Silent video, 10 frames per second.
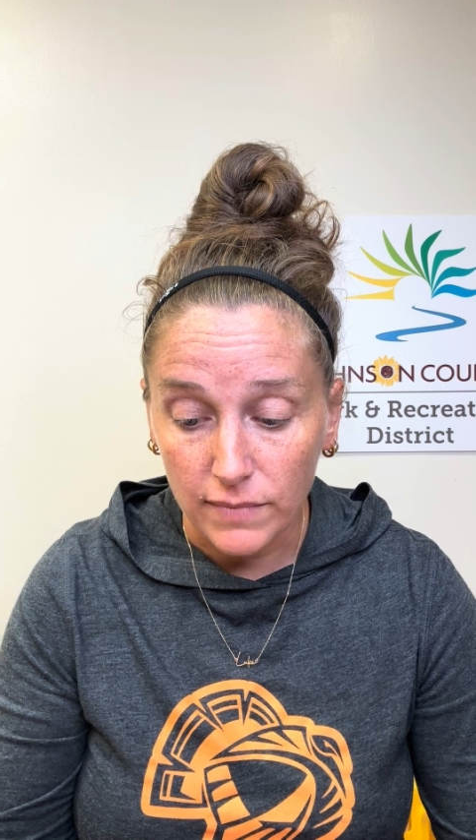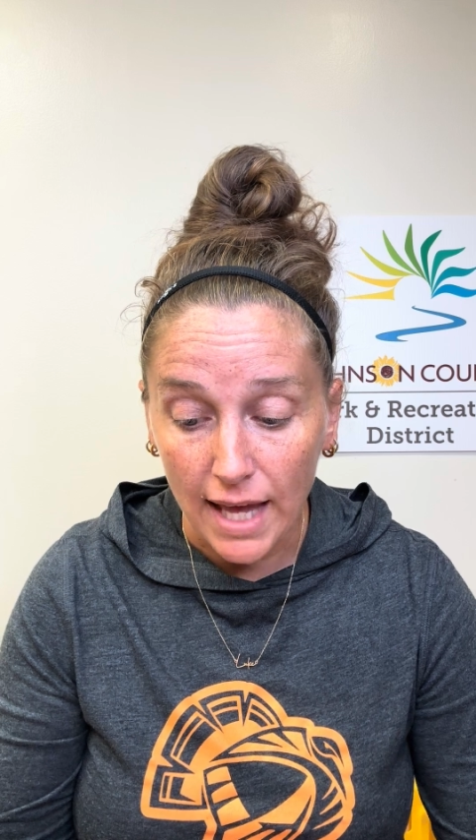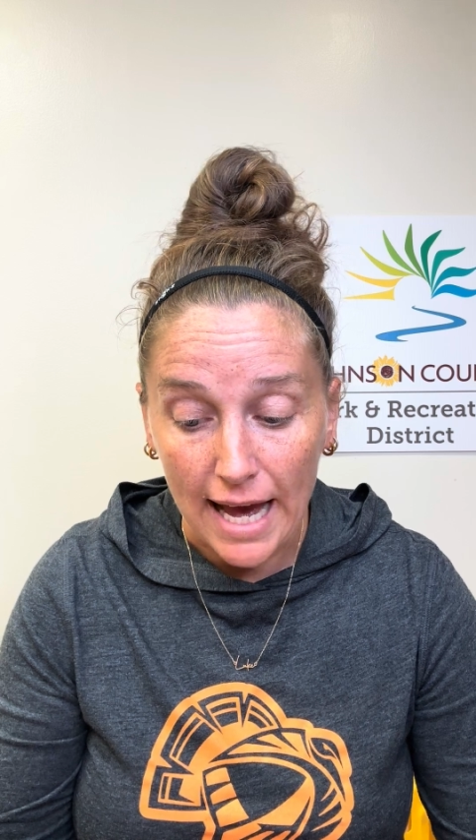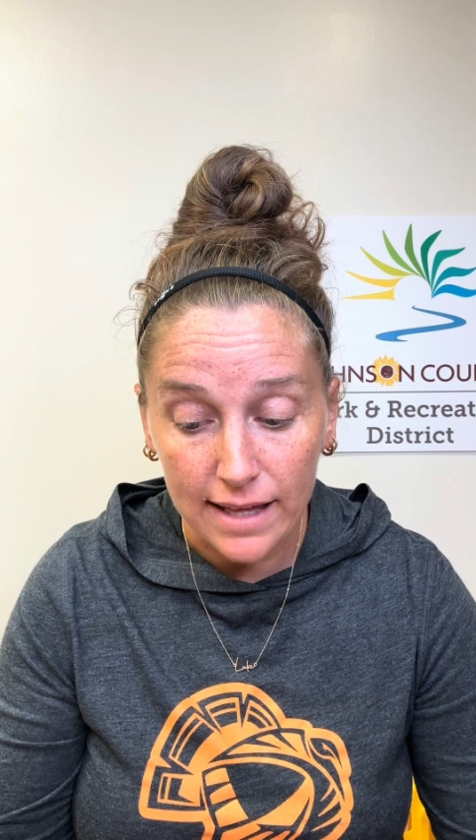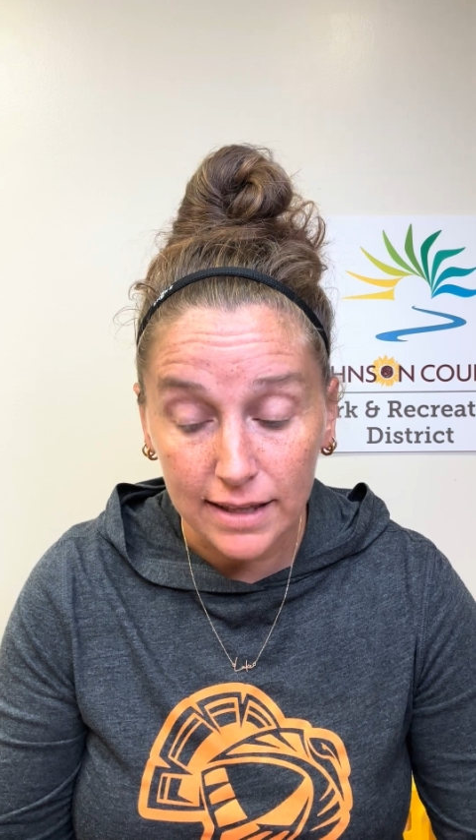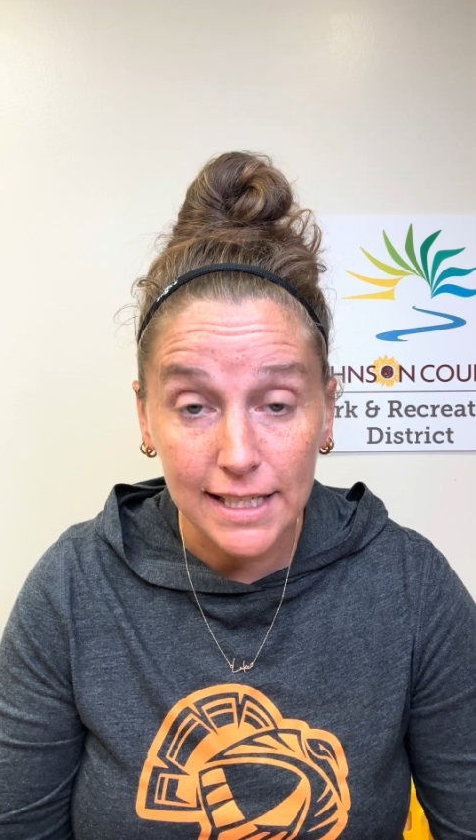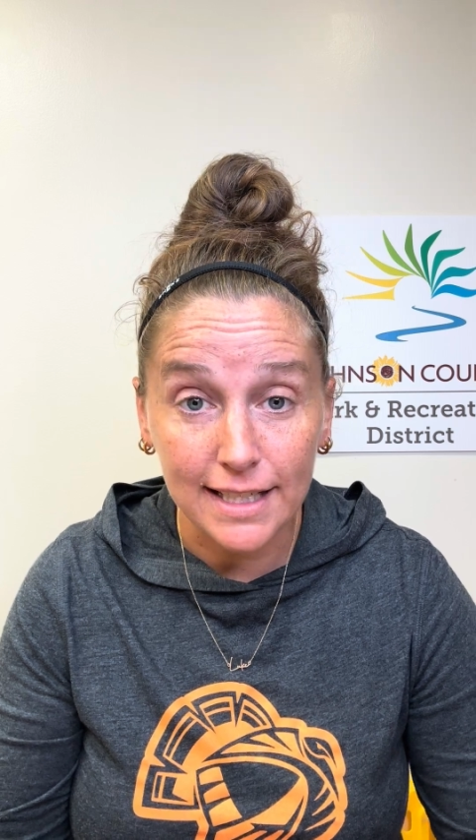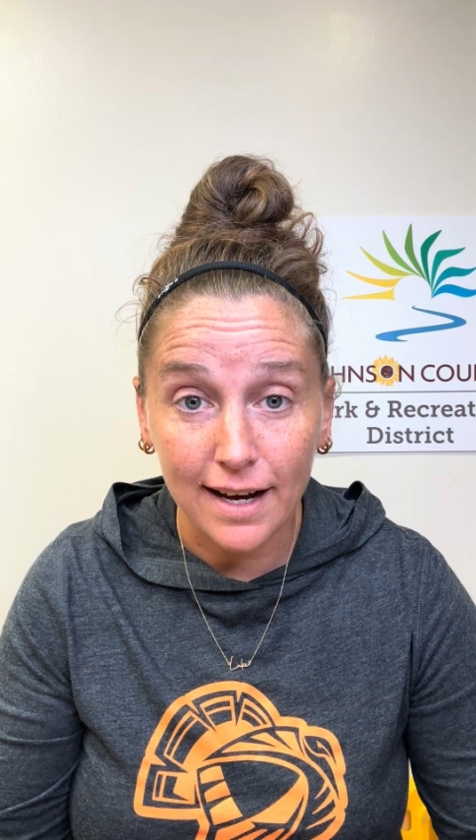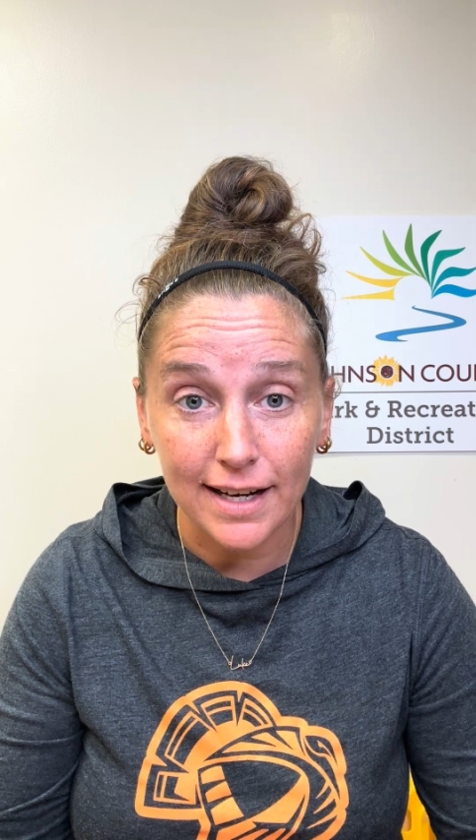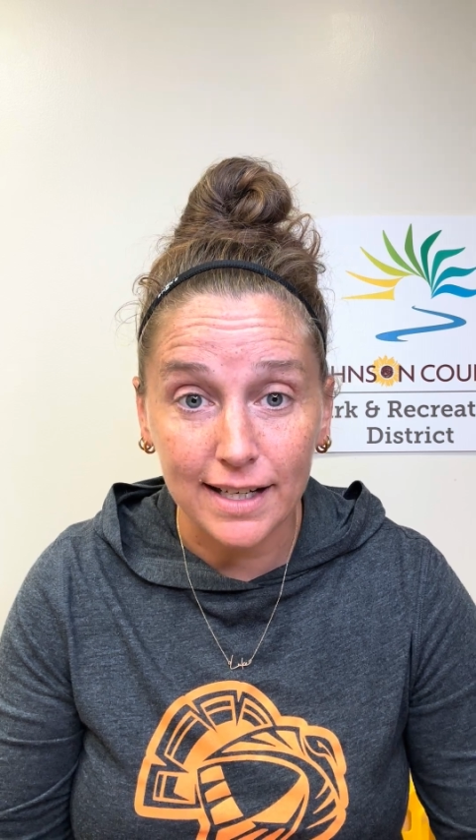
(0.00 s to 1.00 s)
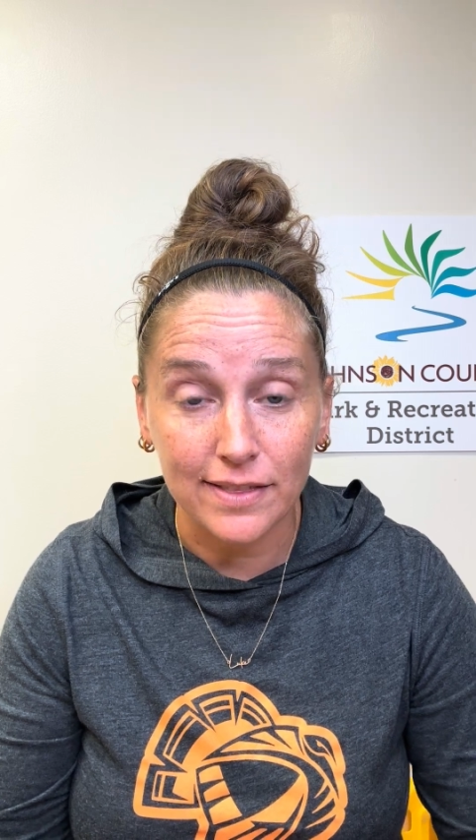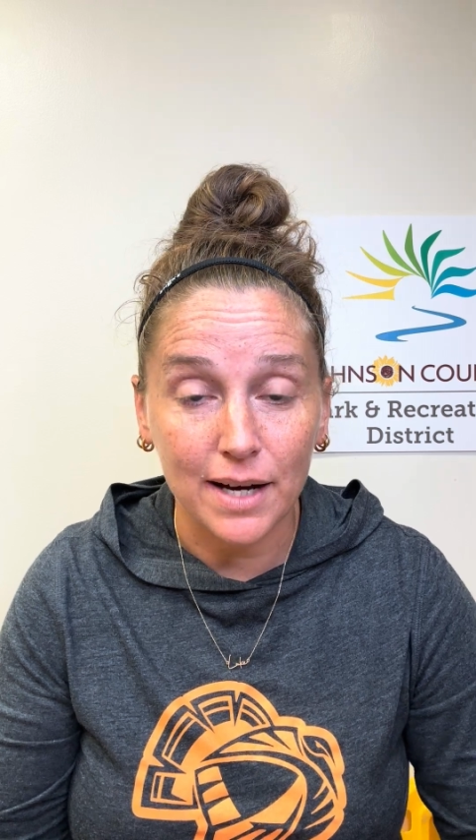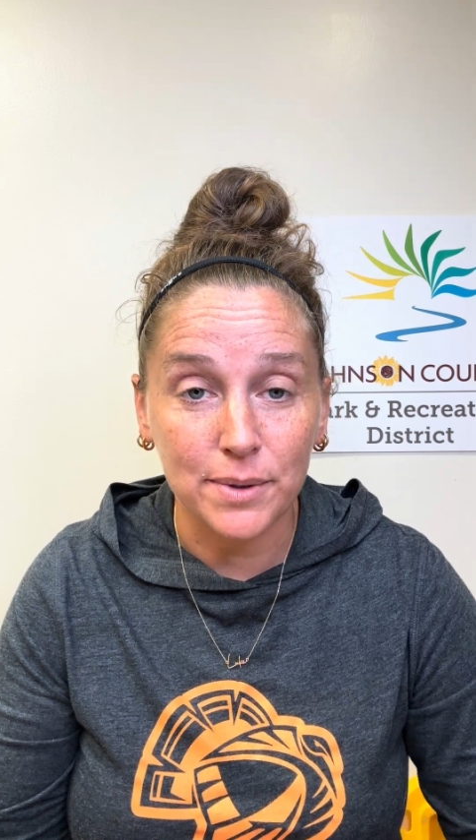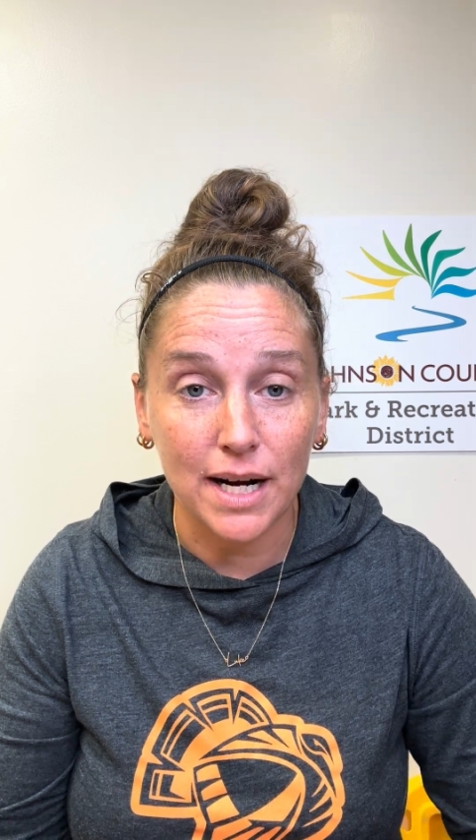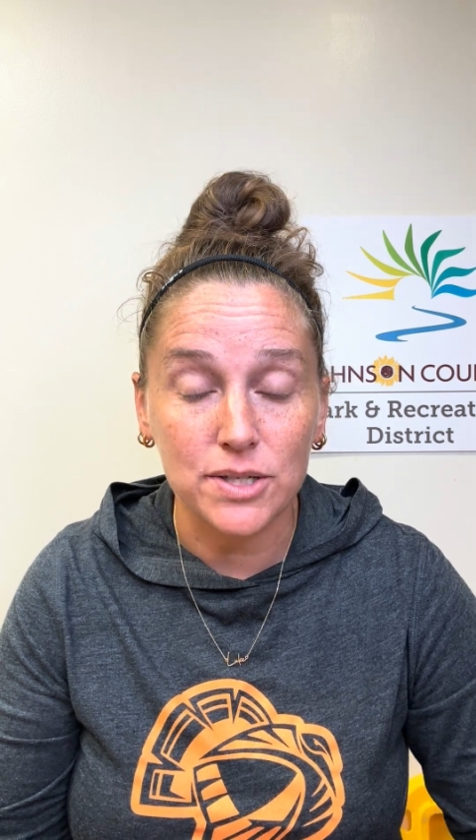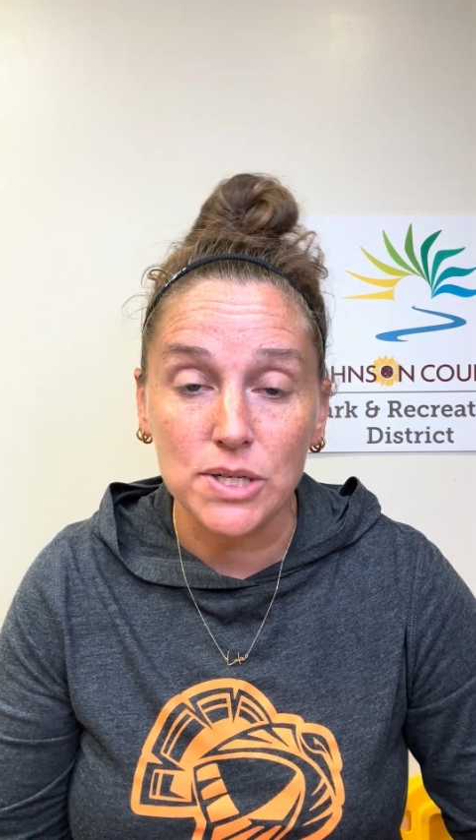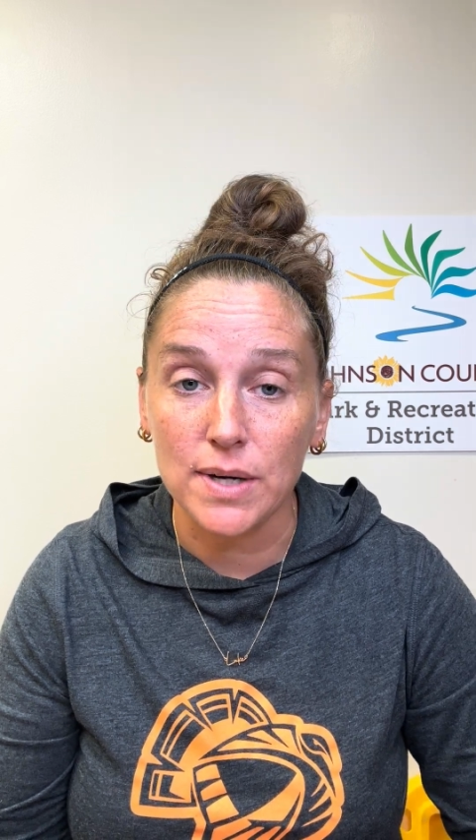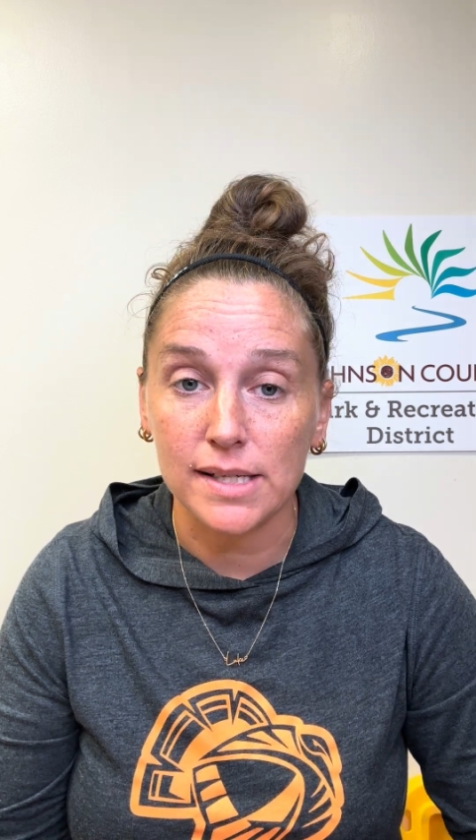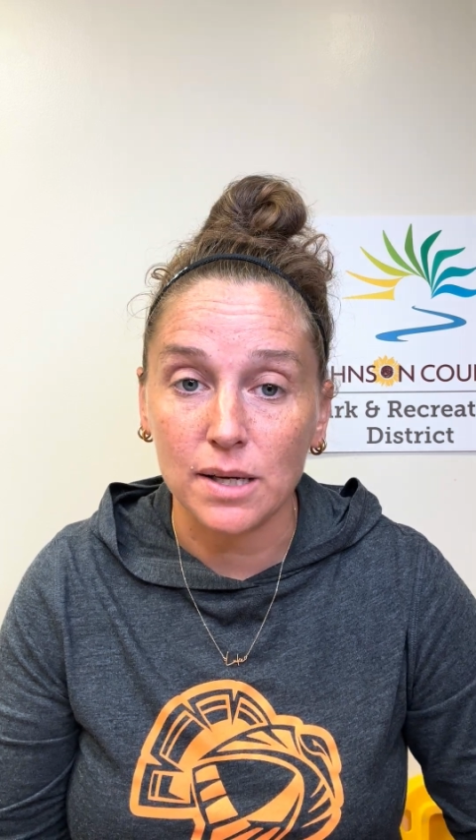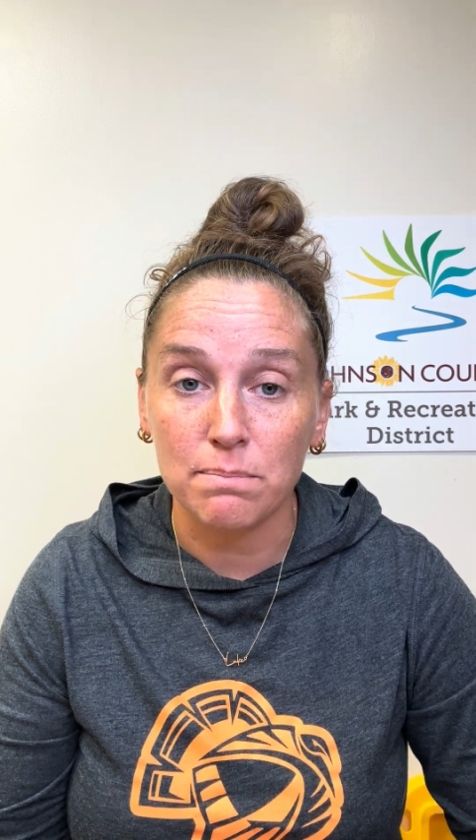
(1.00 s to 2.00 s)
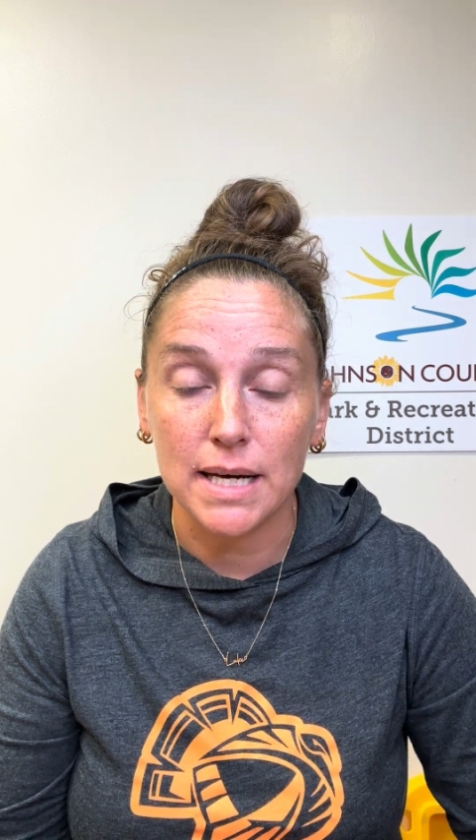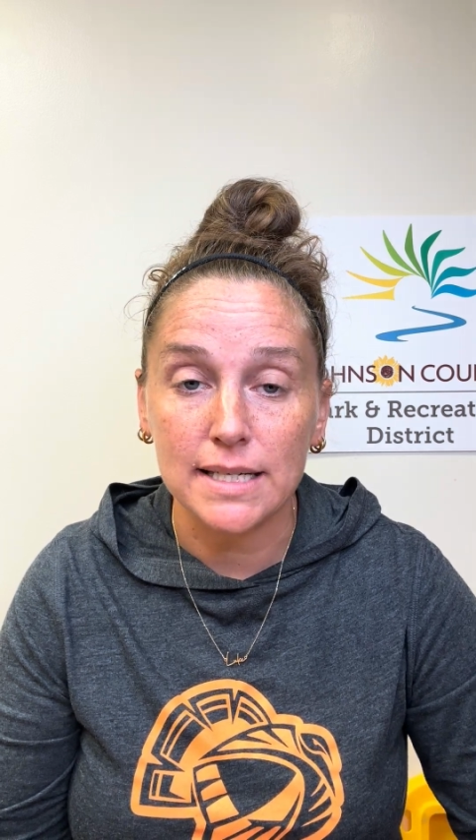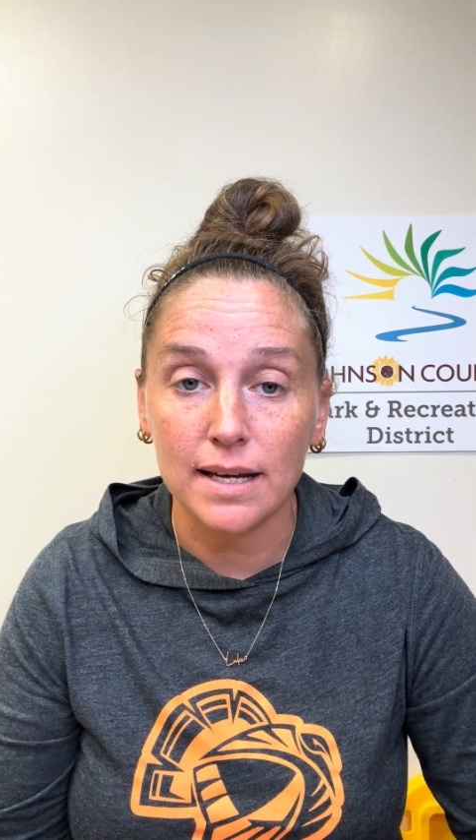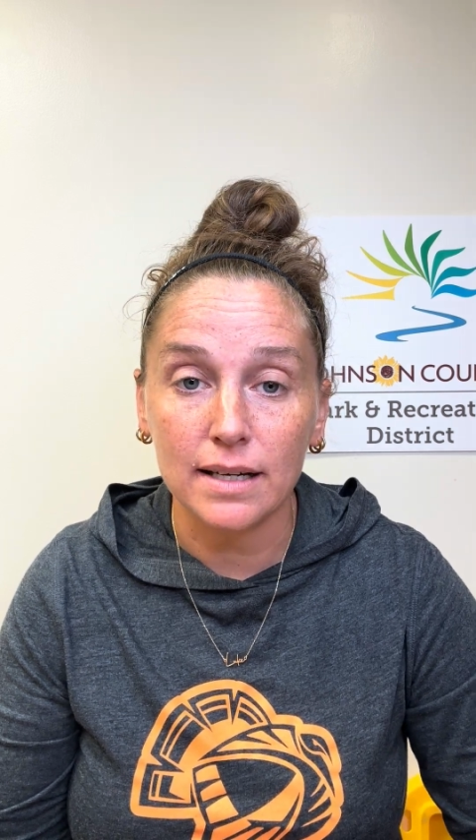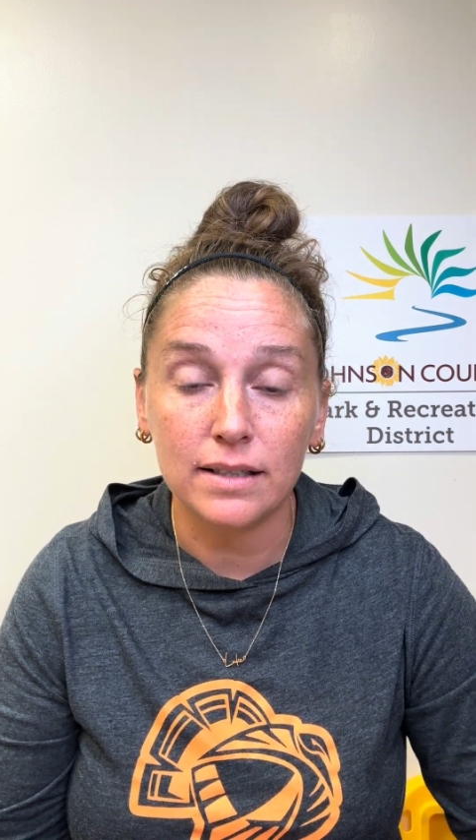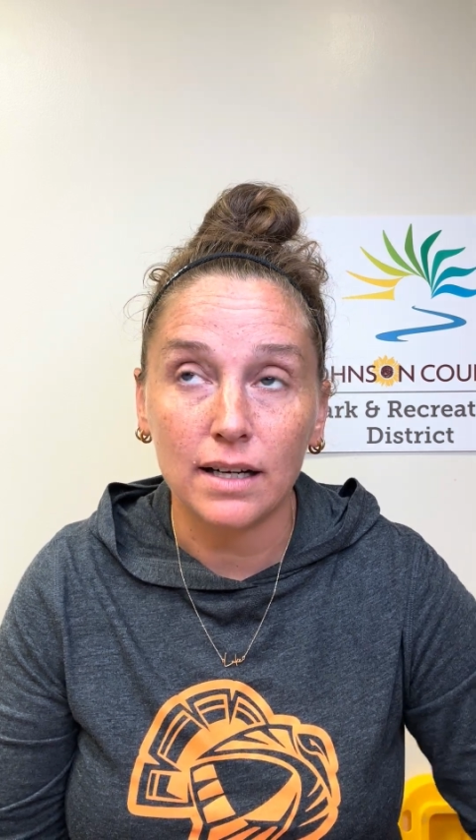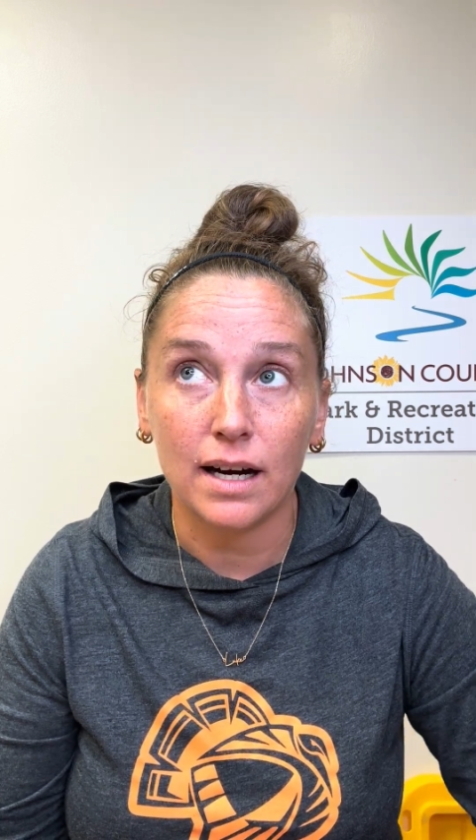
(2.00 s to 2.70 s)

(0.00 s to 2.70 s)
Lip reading: Athlete guide, that went out to you guys on Monday